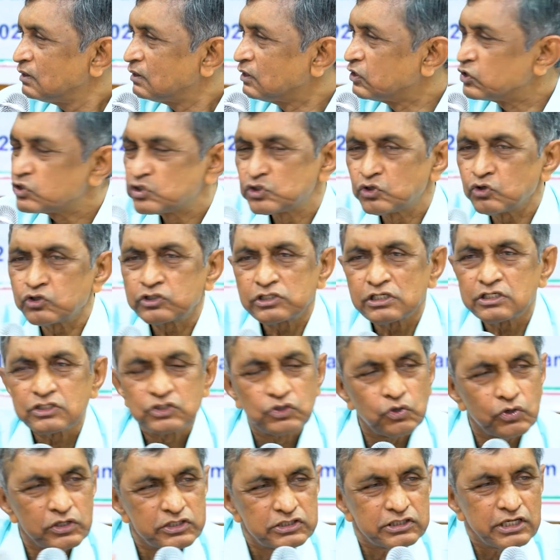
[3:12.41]
Institutions
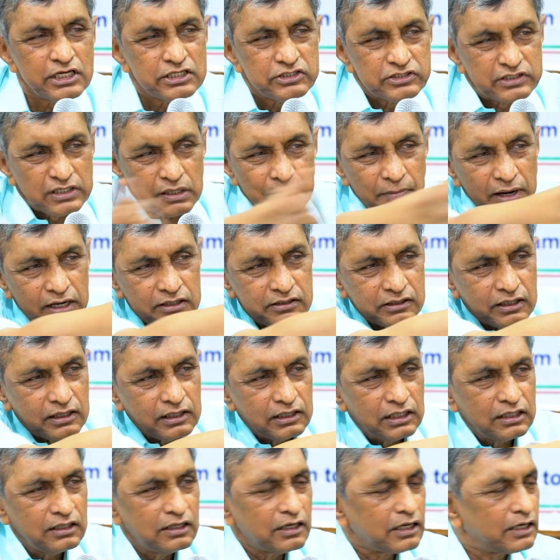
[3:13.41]
don't change
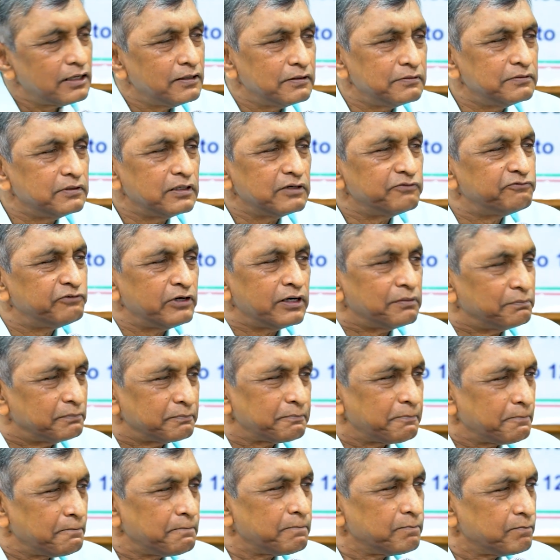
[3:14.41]
dramatically like in a film.